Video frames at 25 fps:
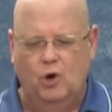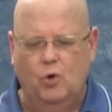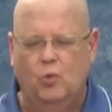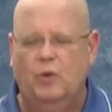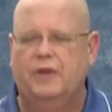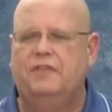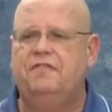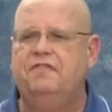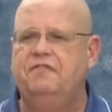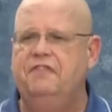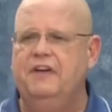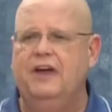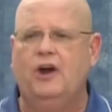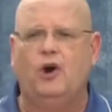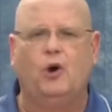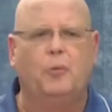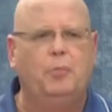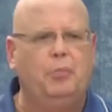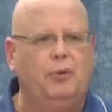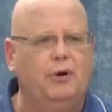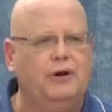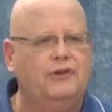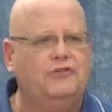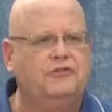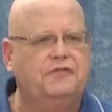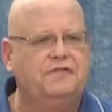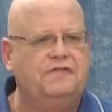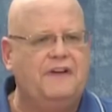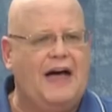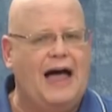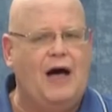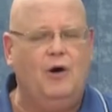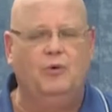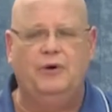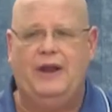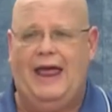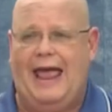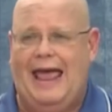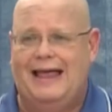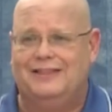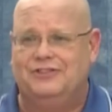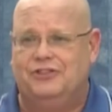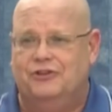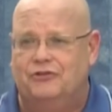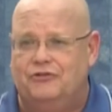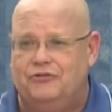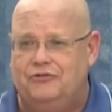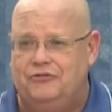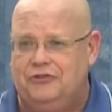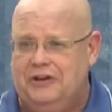with fingerprints found at
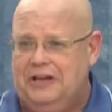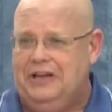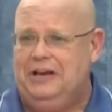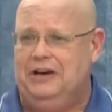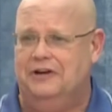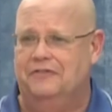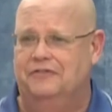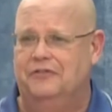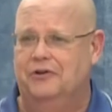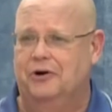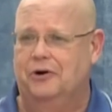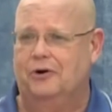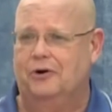the scene of the